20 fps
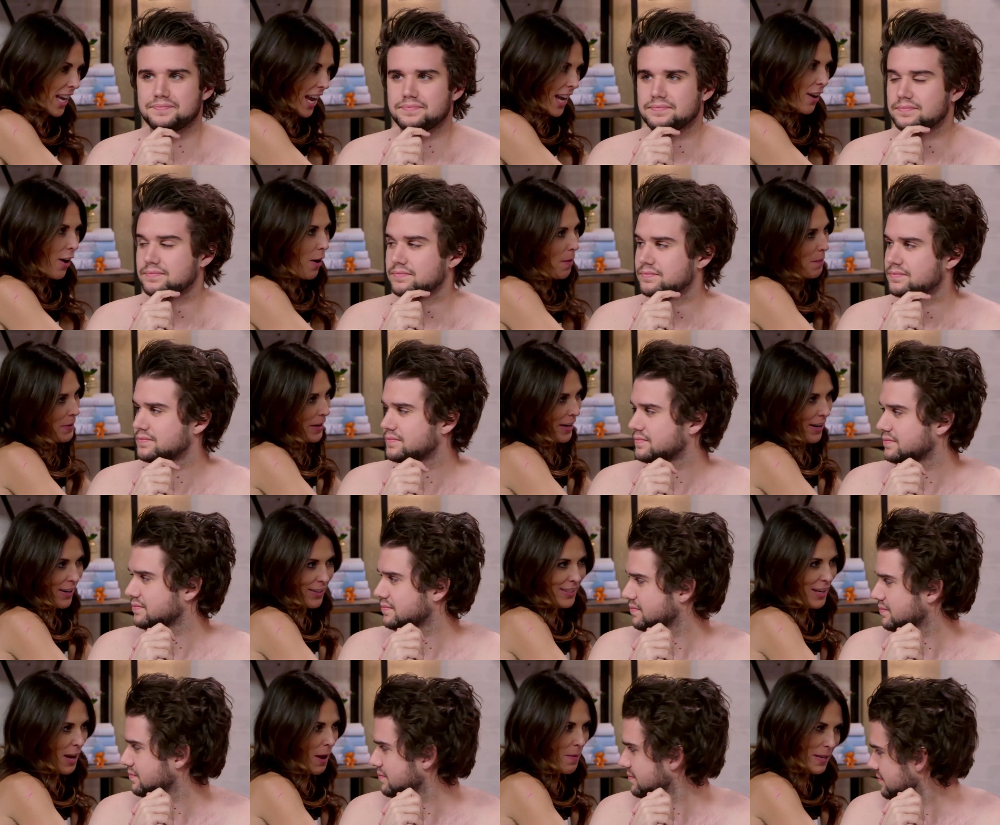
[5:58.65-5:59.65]
Speaker 1: dyeing armpit
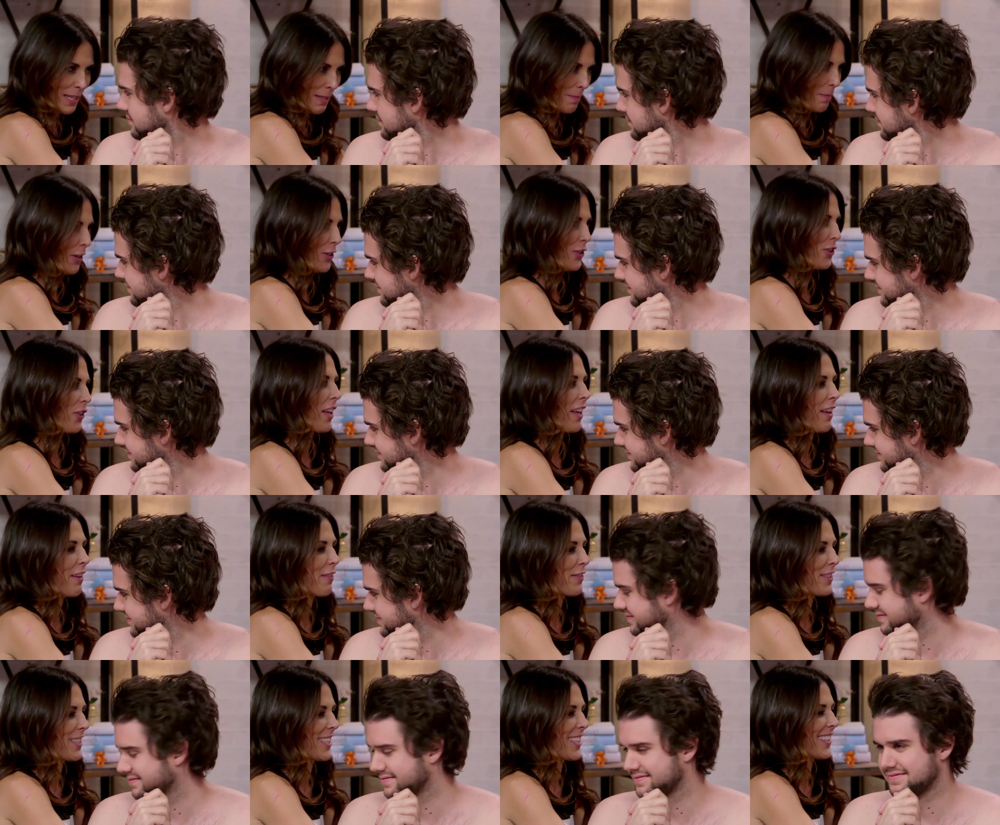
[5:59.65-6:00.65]
hair is not my spiritual
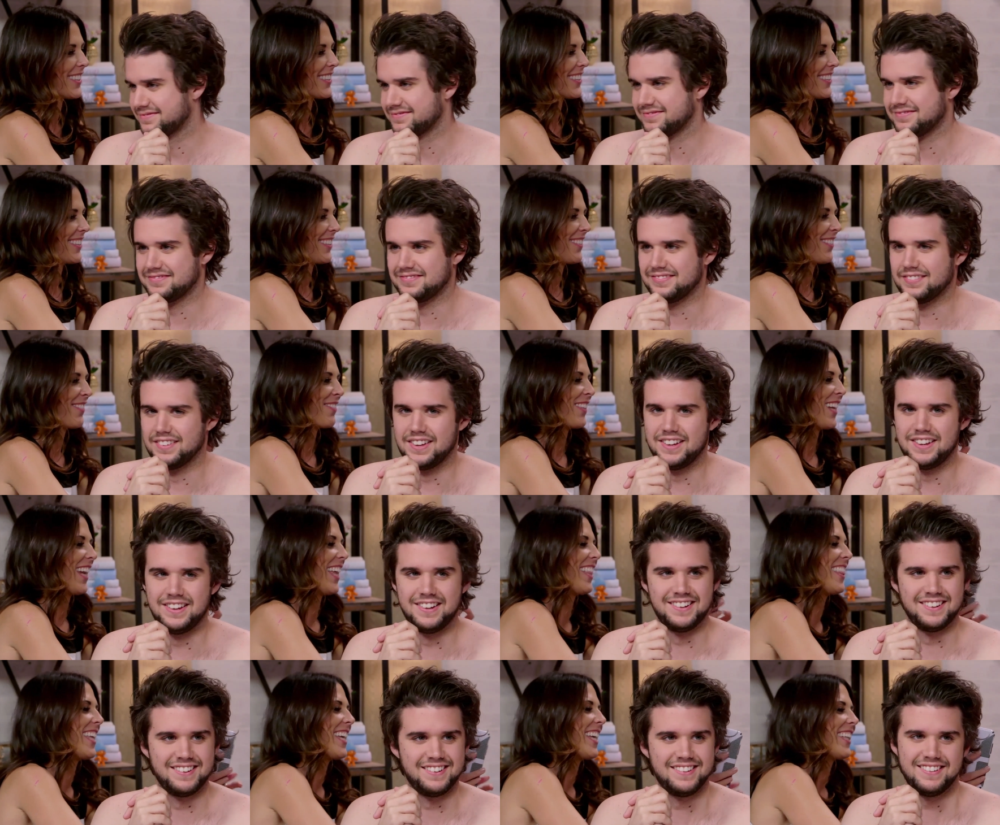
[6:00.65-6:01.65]
gift,
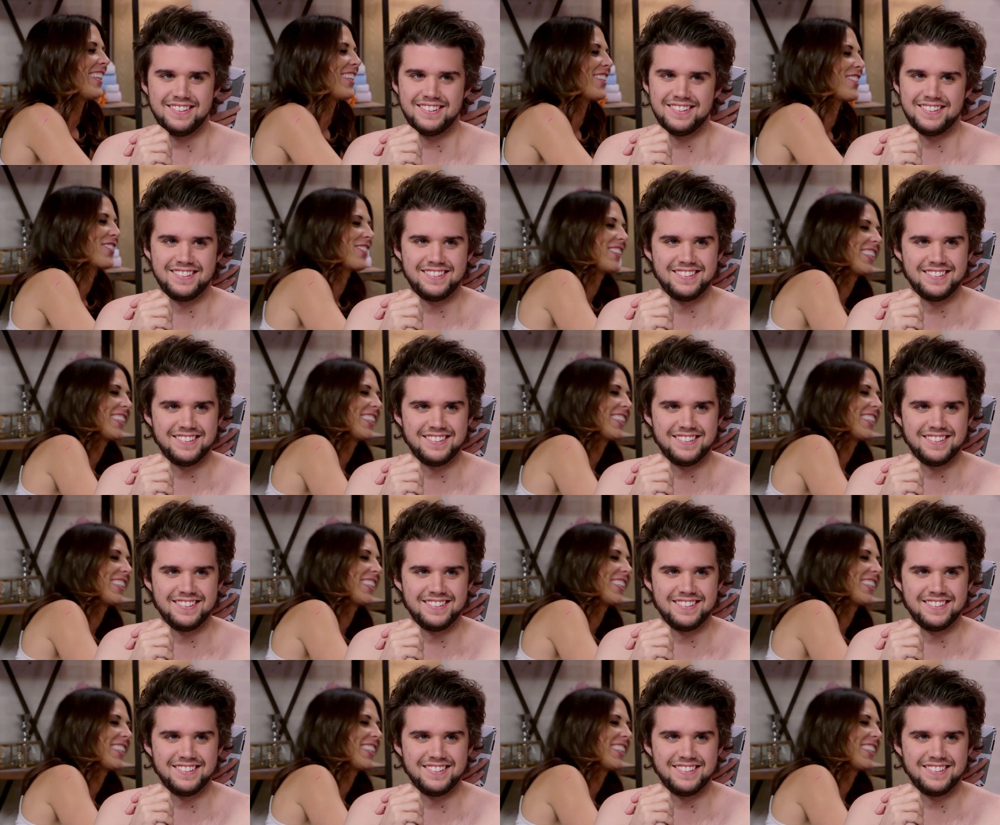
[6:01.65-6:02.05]
but I think it looks